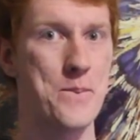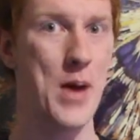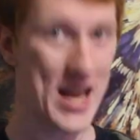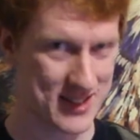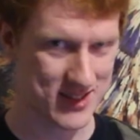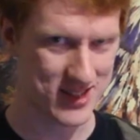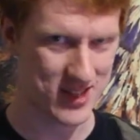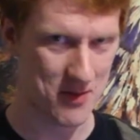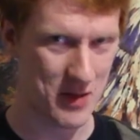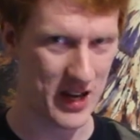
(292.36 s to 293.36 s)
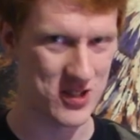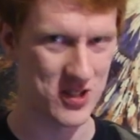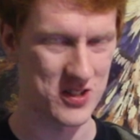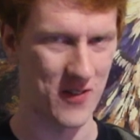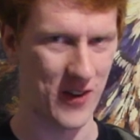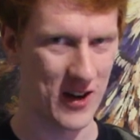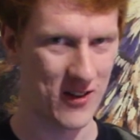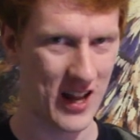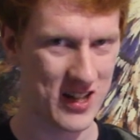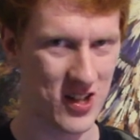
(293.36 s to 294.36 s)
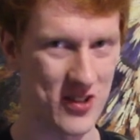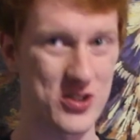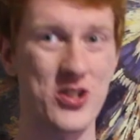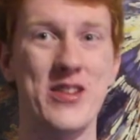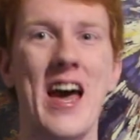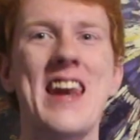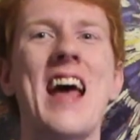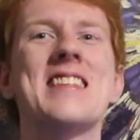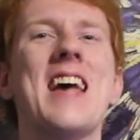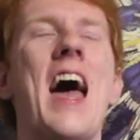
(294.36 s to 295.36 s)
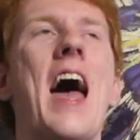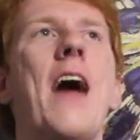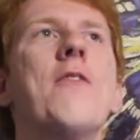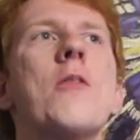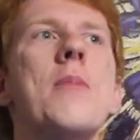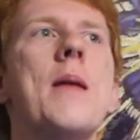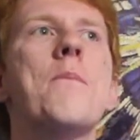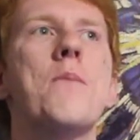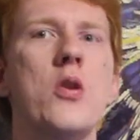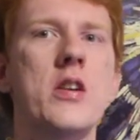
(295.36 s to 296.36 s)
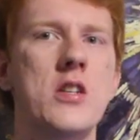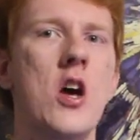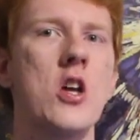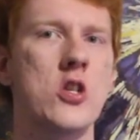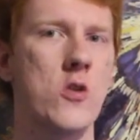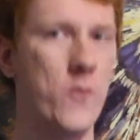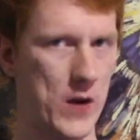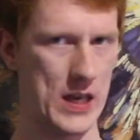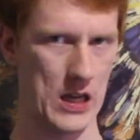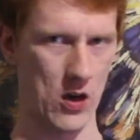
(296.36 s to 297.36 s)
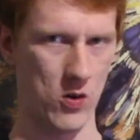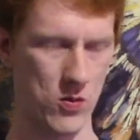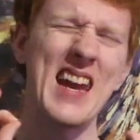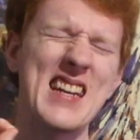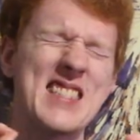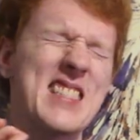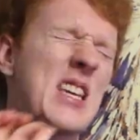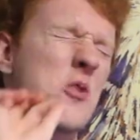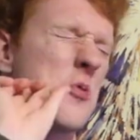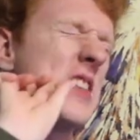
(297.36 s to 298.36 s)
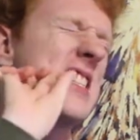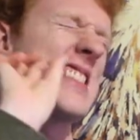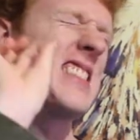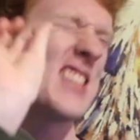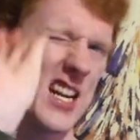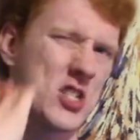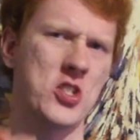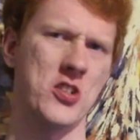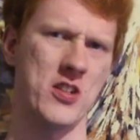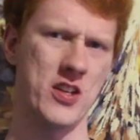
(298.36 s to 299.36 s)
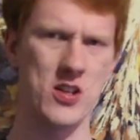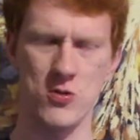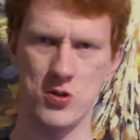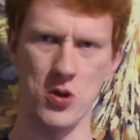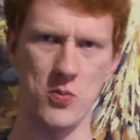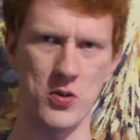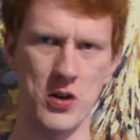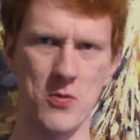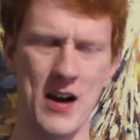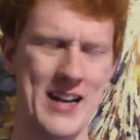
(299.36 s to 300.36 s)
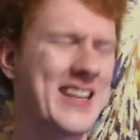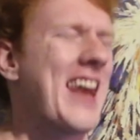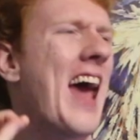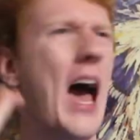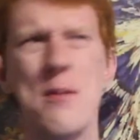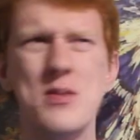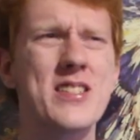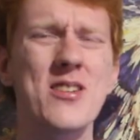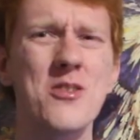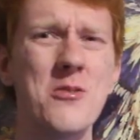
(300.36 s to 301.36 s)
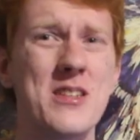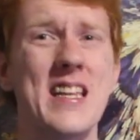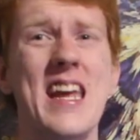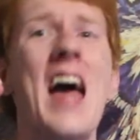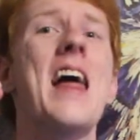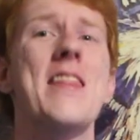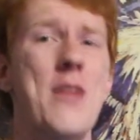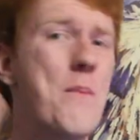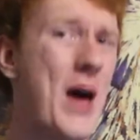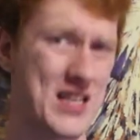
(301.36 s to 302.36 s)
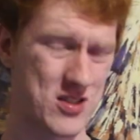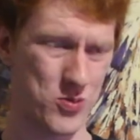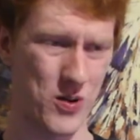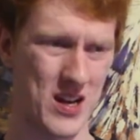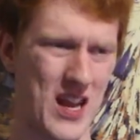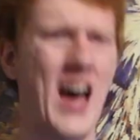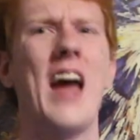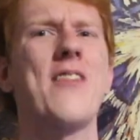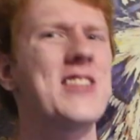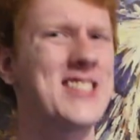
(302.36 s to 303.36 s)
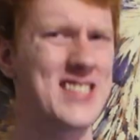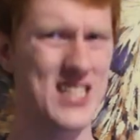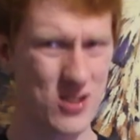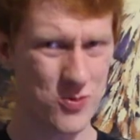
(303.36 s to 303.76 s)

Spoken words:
best summations of internet culture that has ever been put to video. It is the quintessential YouTube rewind and absolutely the best one. I haven't seen